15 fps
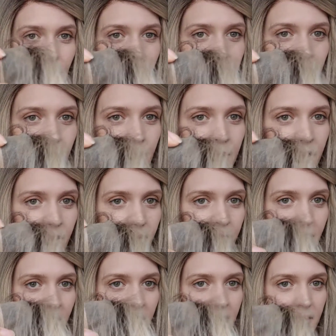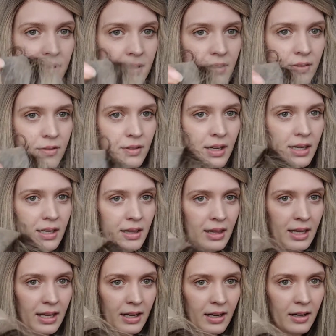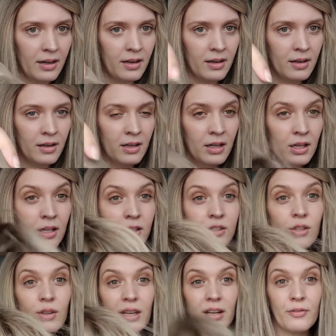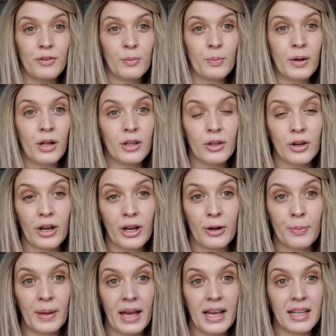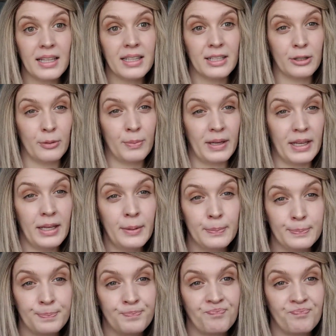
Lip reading: right up at the front, right there, so that if you pull your hair back a little bit,